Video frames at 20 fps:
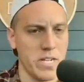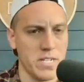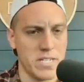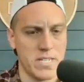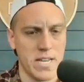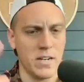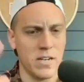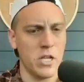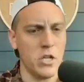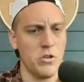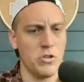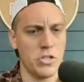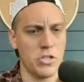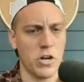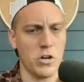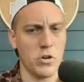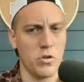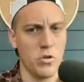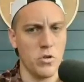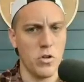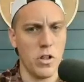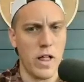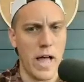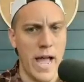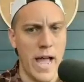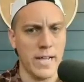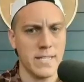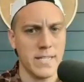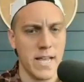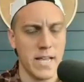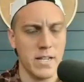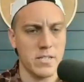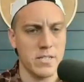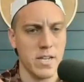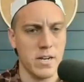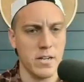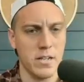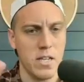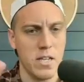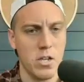suddenly you start Google Ads and
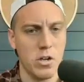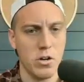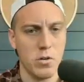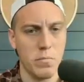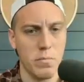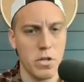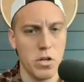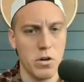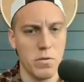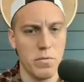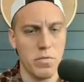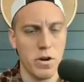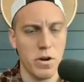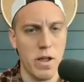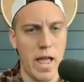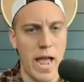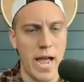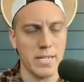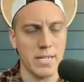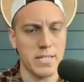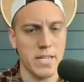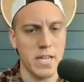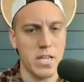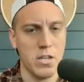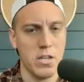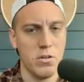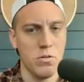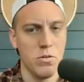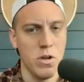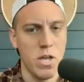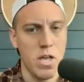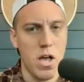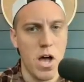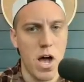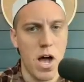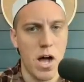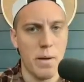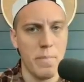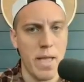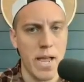suddenly they're asking you,
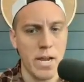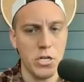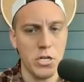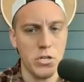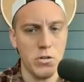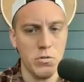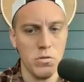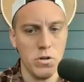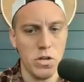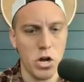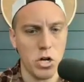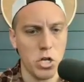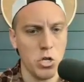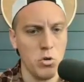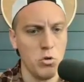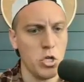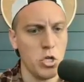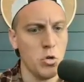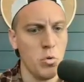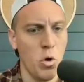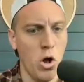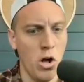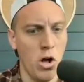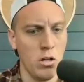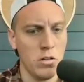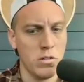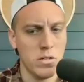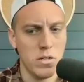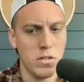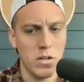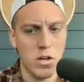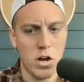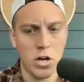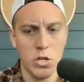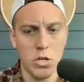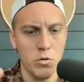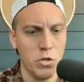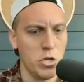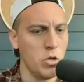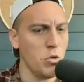hey, are you U-Haul? Are
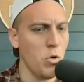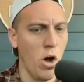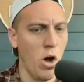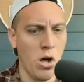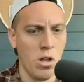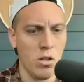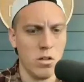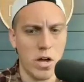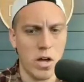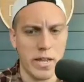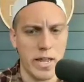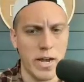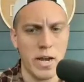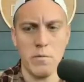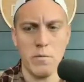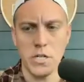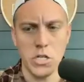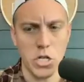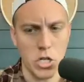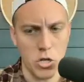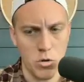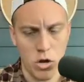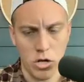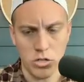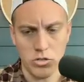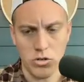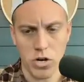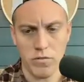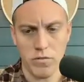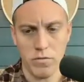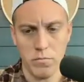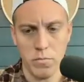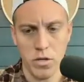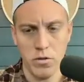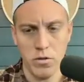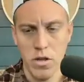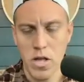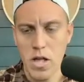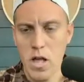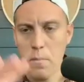you U-Haul? Can I rent a U-Haul truck from
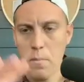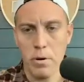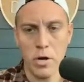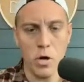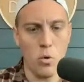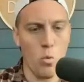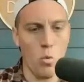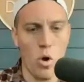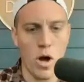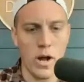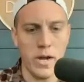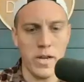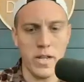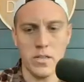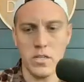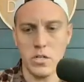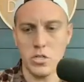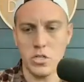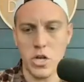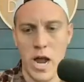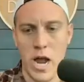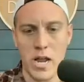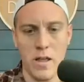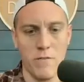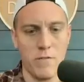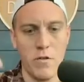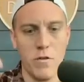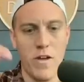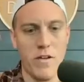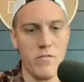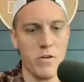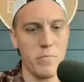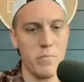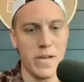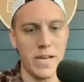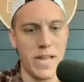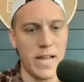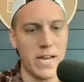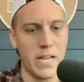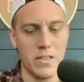you? Put a 1 in the chat if you've ever
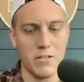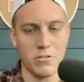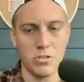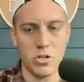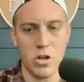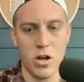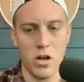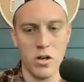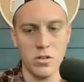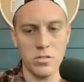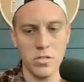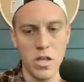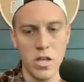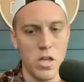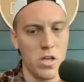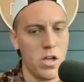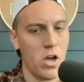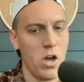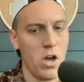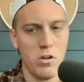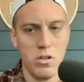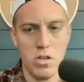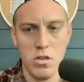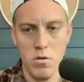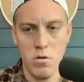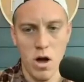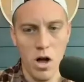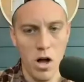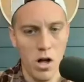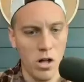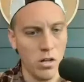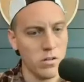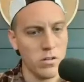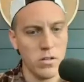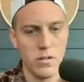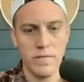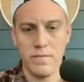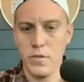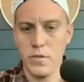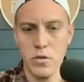been getting those calls. Oh, U-Haul,
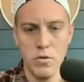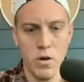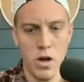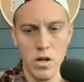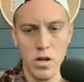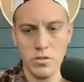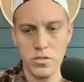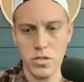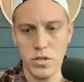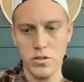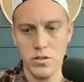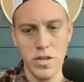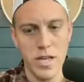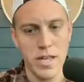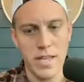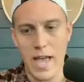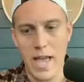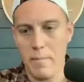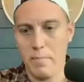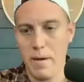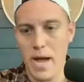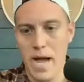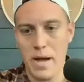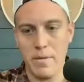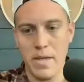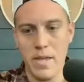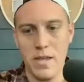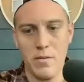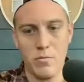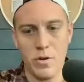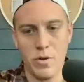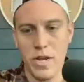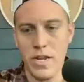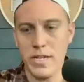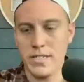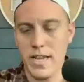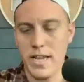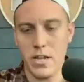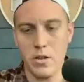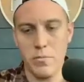do you? Yeah, Bobby,
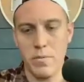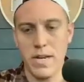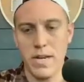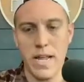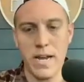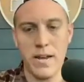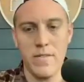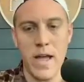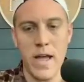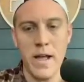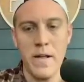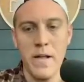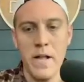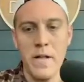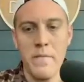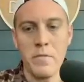Reese, yeah, you've been getting that.